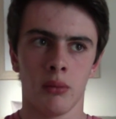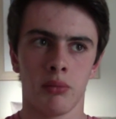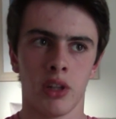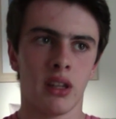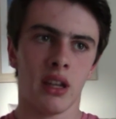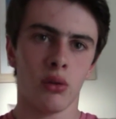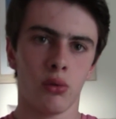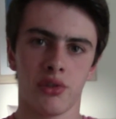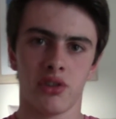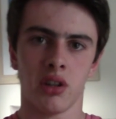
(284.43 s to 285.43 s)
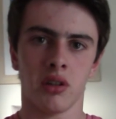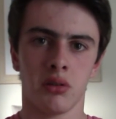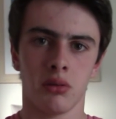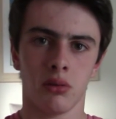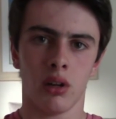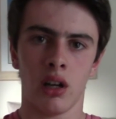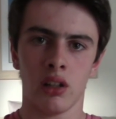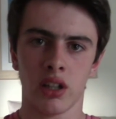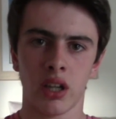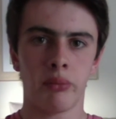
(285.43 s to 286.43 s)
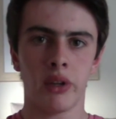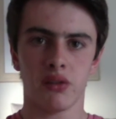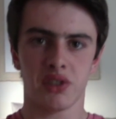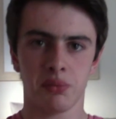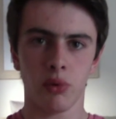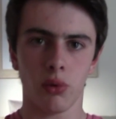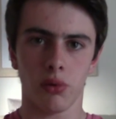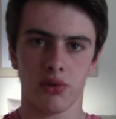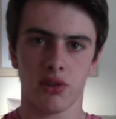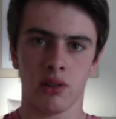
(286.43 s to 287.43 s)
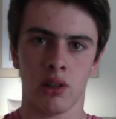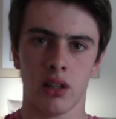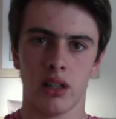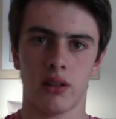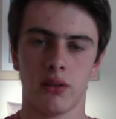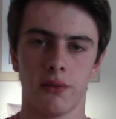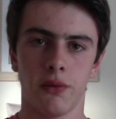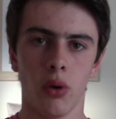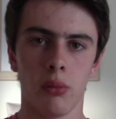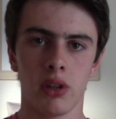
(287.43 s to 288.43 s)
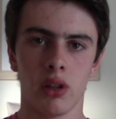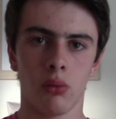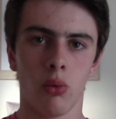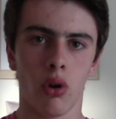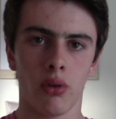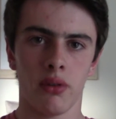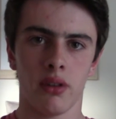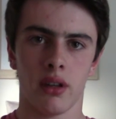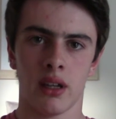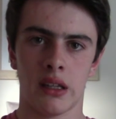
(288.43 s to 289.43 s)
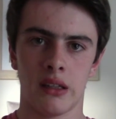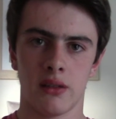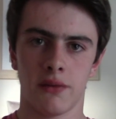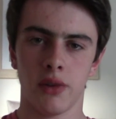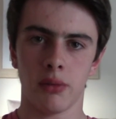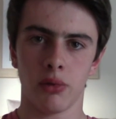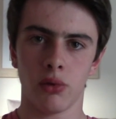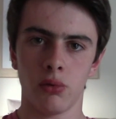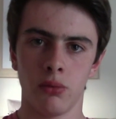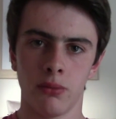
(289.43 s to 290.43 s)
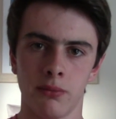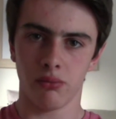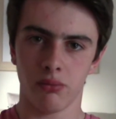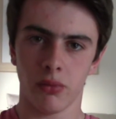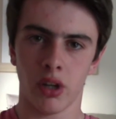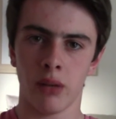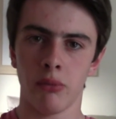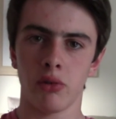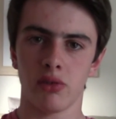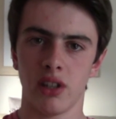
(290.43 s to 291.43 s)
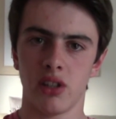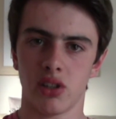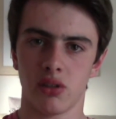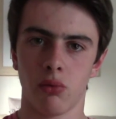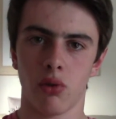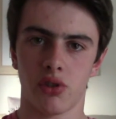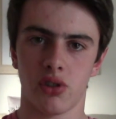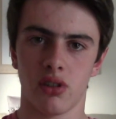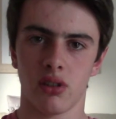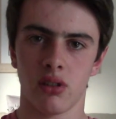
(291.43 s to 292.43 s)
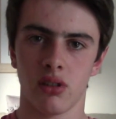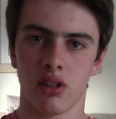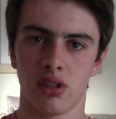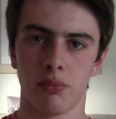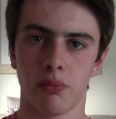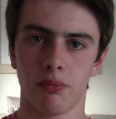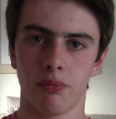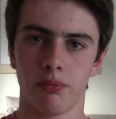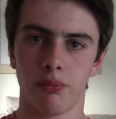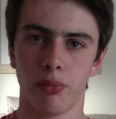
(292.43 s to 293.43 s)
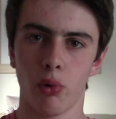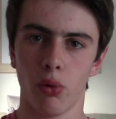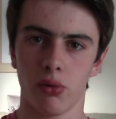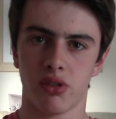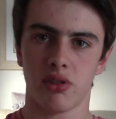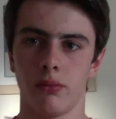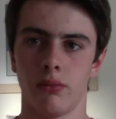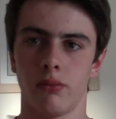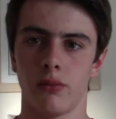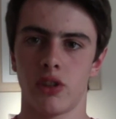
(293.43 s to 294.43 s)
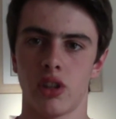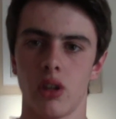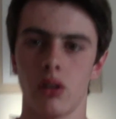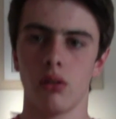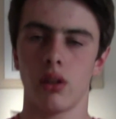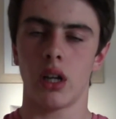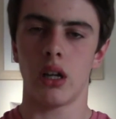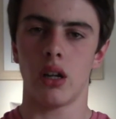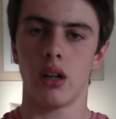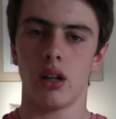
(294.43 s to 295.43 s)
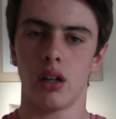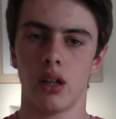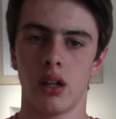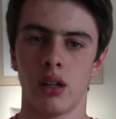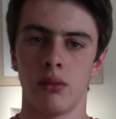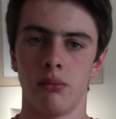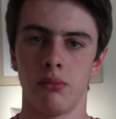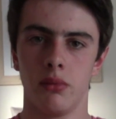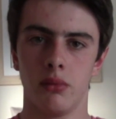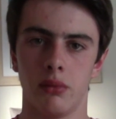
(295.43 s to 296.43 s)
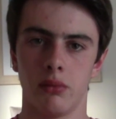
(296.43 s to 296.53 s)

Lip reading: but then also I like a bit of sport, like Formula 1 and football. I mostly just watch the sports, so I'm